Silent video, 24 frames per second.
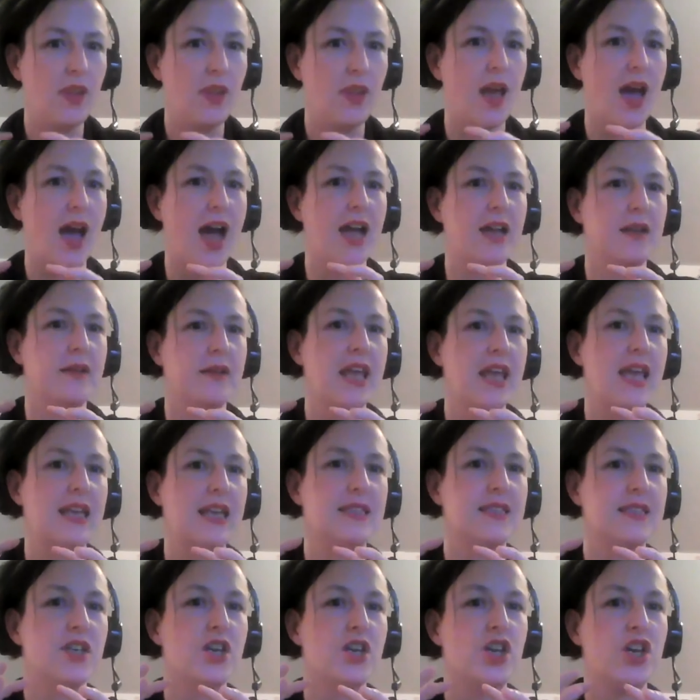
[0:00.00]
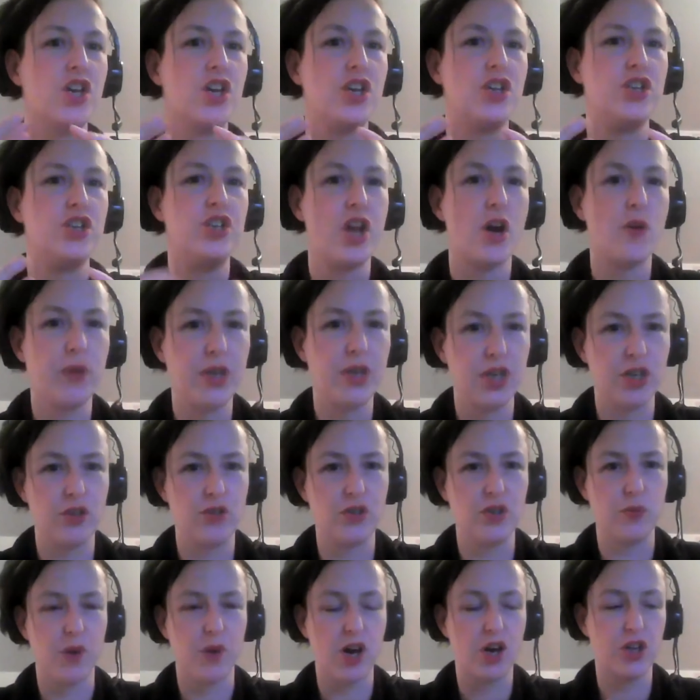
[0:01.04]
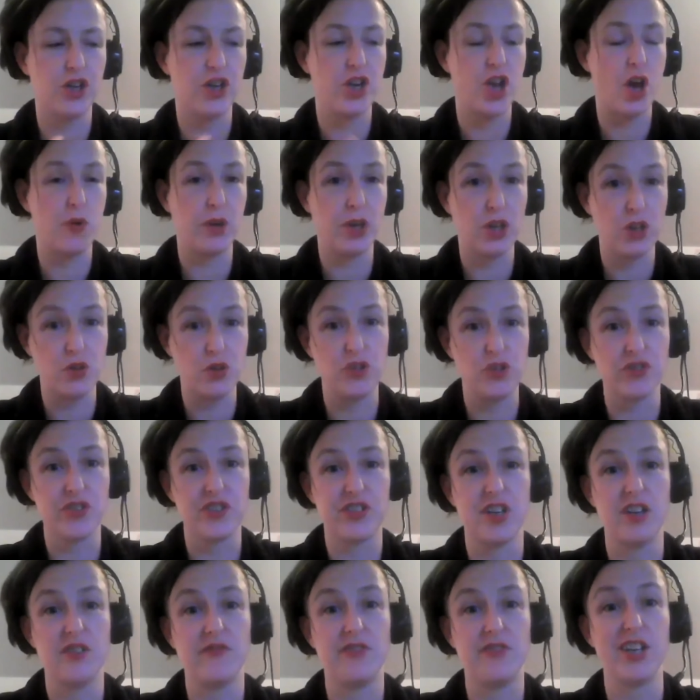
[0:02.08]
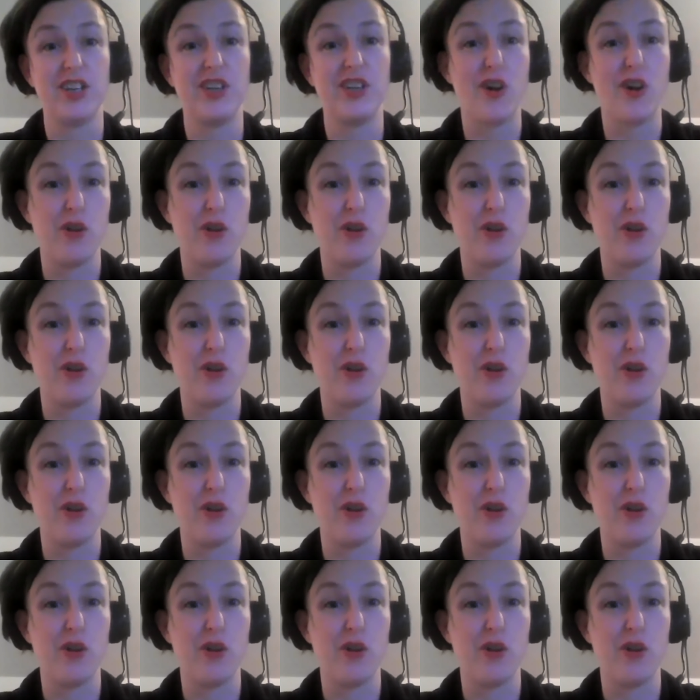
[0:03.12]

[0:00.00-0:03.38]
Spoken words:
And it's knowing who you are, knowing who you're serving,